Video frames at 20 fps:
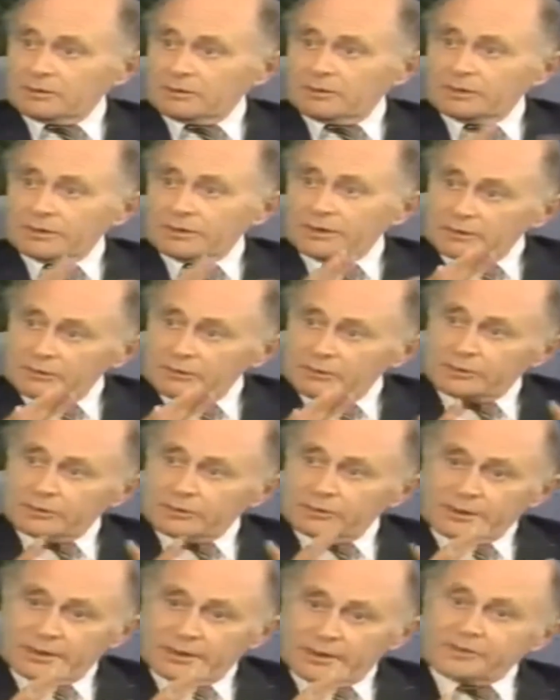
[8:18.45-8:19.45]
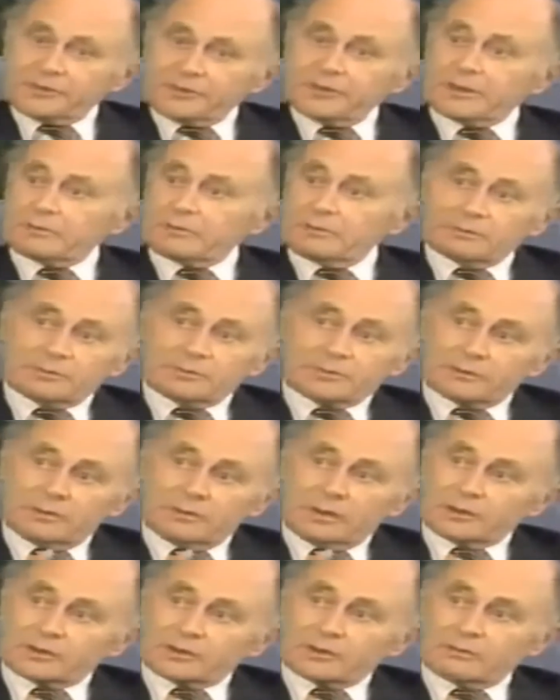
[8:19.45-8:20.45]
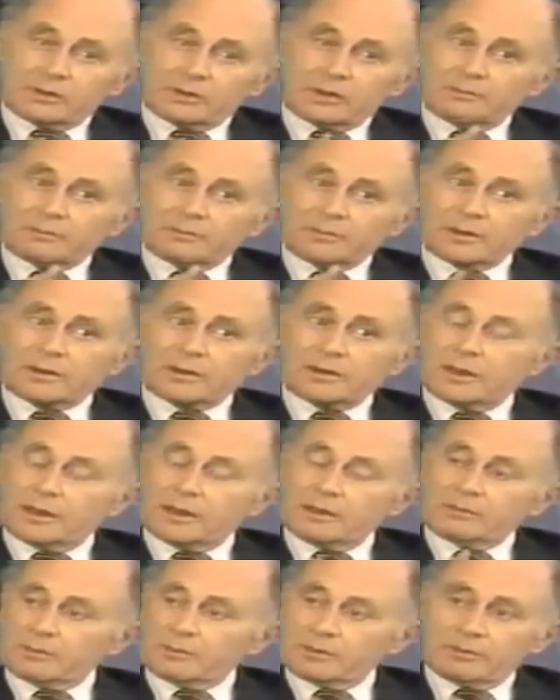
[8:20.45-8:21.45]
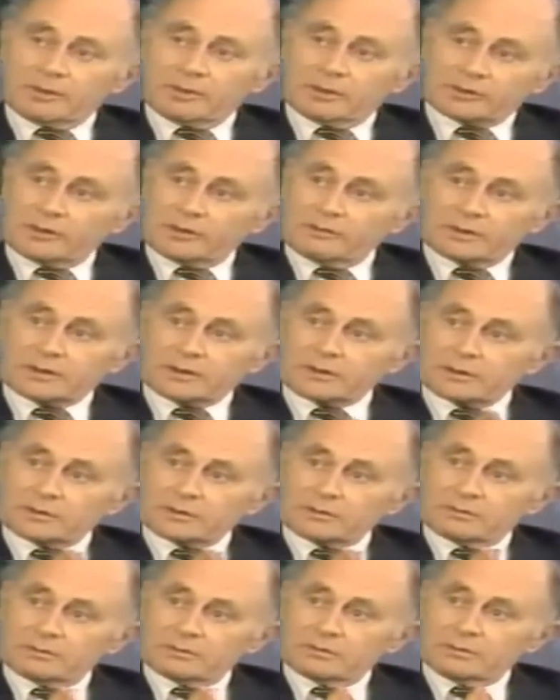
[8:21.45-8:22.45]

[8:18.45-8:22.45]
All your ethnic groups in Russia were not particularly happy with the Bolsheviks.